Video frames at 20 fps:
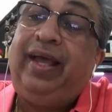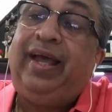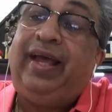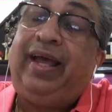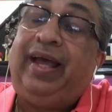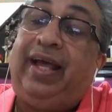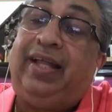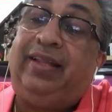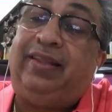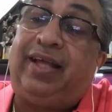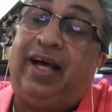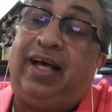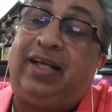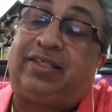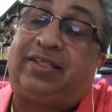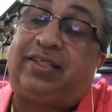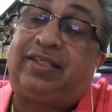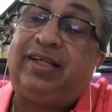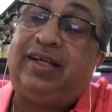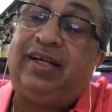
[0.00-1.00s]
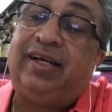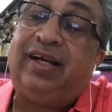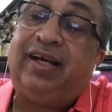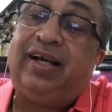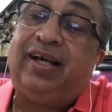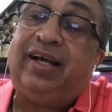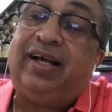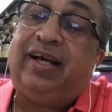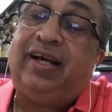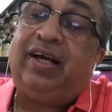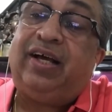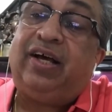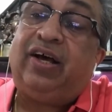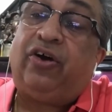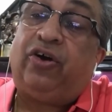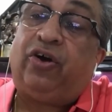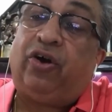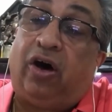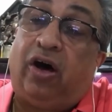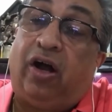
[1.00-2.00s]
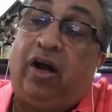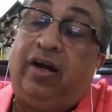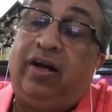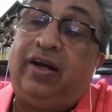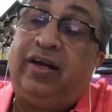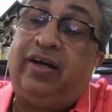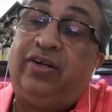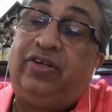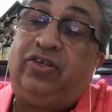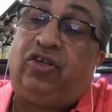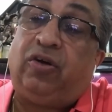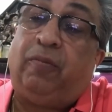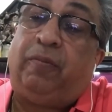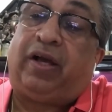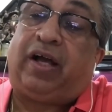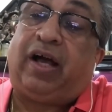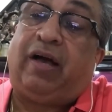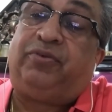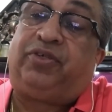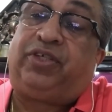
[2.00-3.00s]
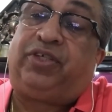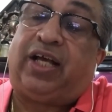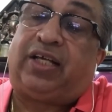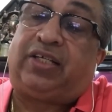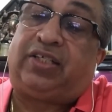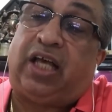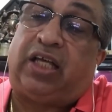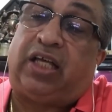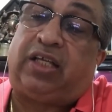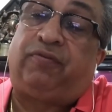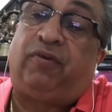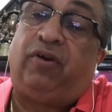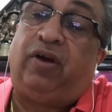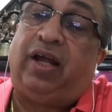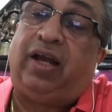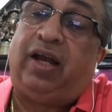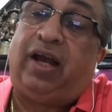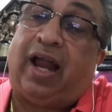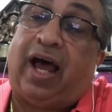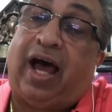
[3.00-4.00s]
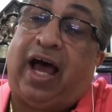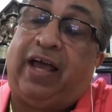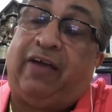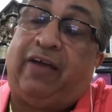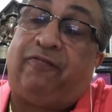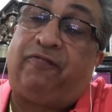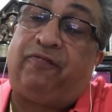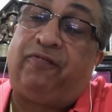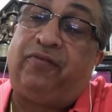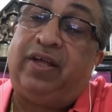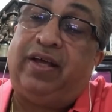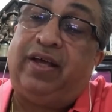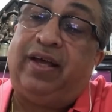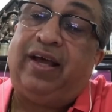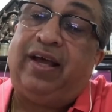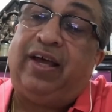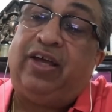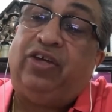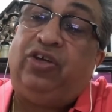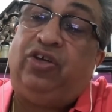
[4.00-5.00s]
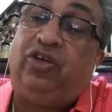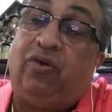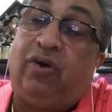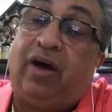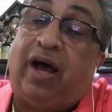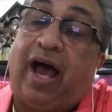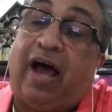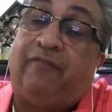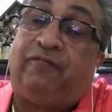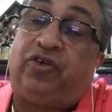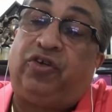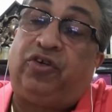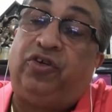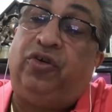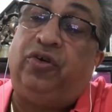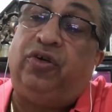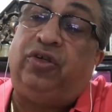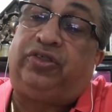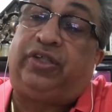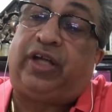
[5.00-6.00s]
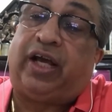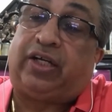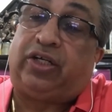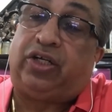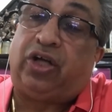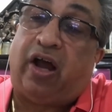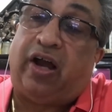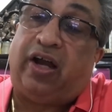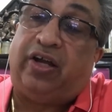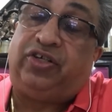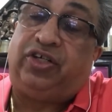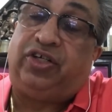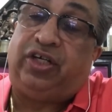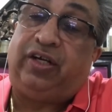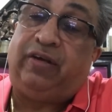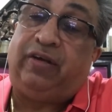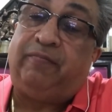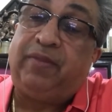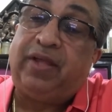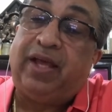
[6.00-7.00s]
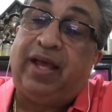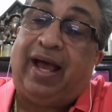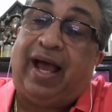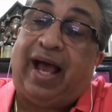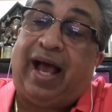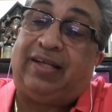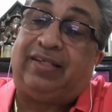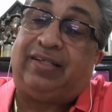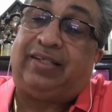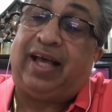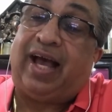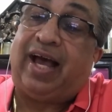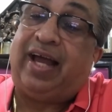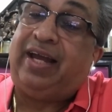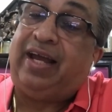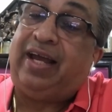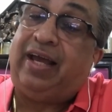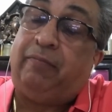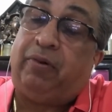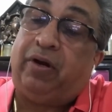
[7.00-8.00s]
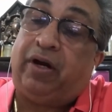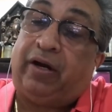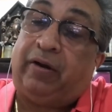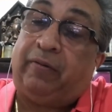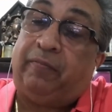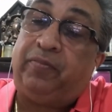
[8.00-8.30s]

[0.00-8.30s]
In this role, to become successful in life, you have to use technology as an enabler.